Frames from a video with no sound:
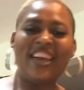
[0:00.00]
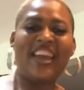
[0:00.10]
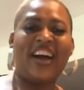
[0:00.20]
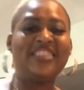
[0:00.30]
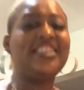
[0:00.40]
tell
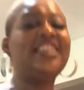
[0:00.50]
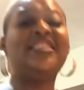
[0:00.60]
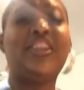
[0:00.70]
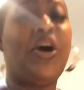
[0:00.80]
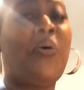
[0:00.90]
y'all,
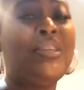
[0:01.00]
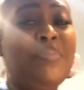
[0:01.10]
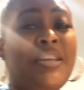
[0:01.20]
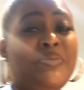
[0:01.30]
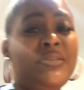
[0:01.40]
seasoning always
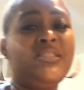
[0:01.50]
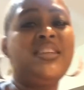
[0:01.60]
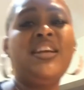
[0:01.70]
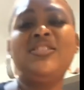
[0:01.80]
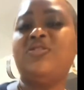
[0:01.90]
makes me
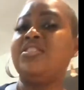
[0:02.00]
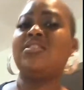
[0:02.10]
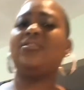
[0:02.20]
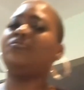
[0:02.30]
sneeze, so just